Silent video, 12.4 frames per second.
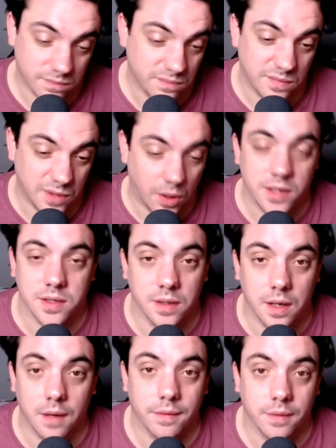nice
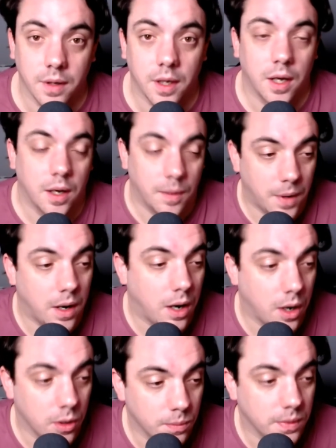enough. But I
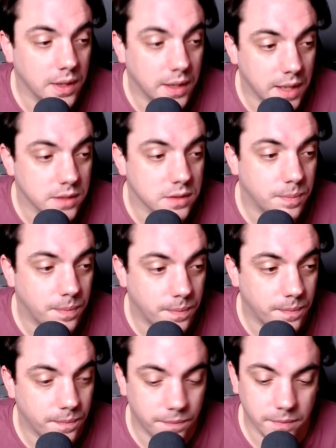hope he gets
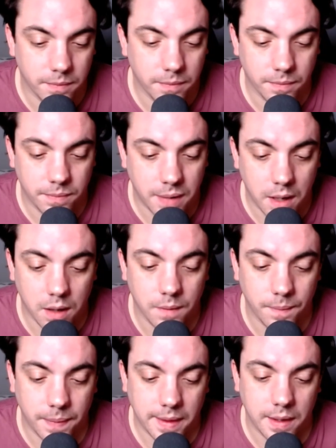
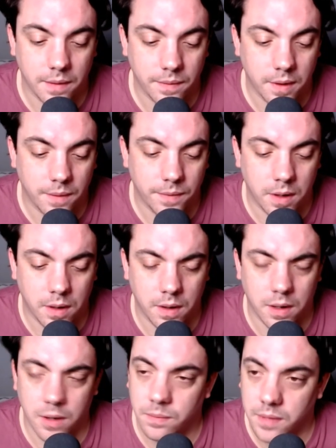better. I
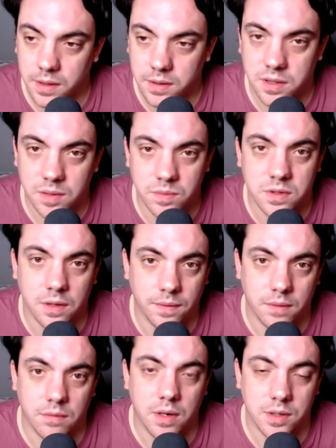hope he can steer himself
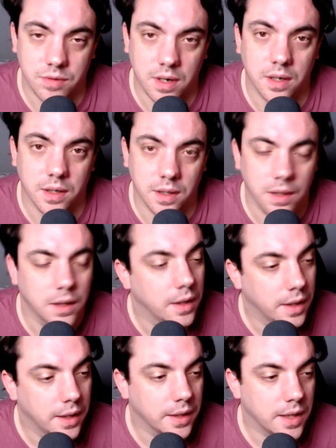on the right track and he
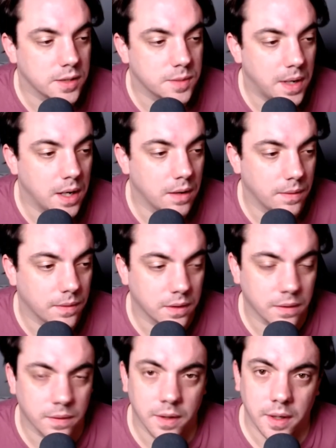gets better.
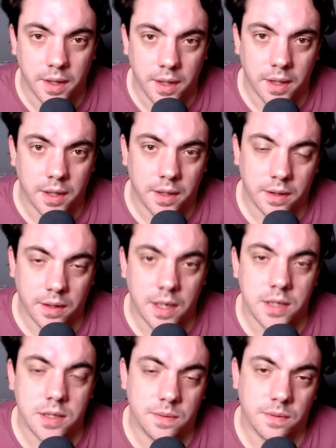
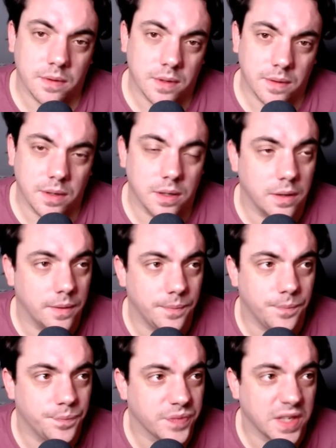Get
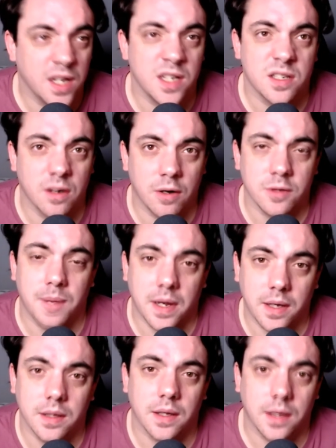his ass
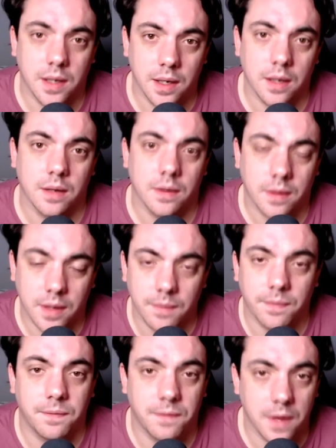back into gear, get
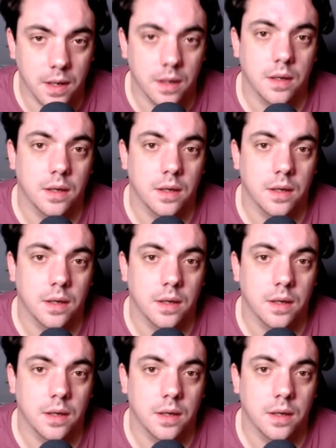fit,